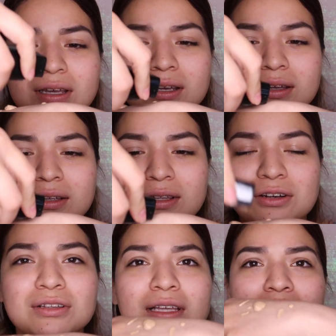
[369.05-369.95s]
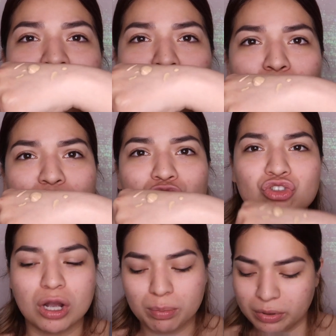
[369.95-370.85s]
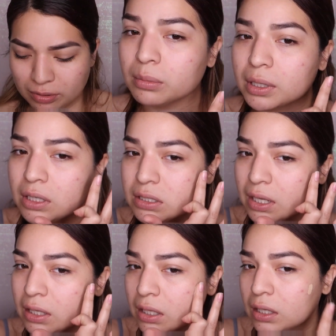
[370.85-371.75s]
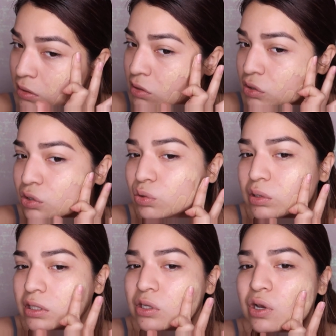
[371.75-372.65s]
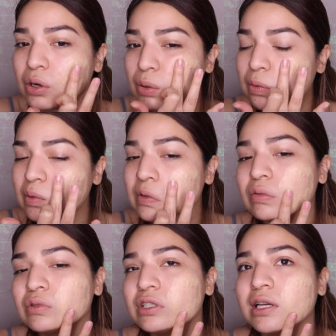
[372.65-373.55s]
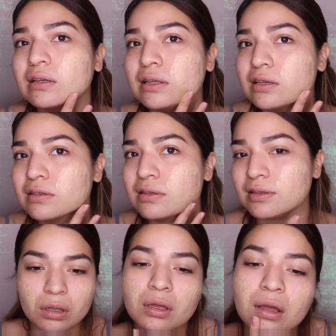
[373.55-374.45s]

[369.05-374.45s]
like literally one drop. I'm gonna take it. There's really no technique to this.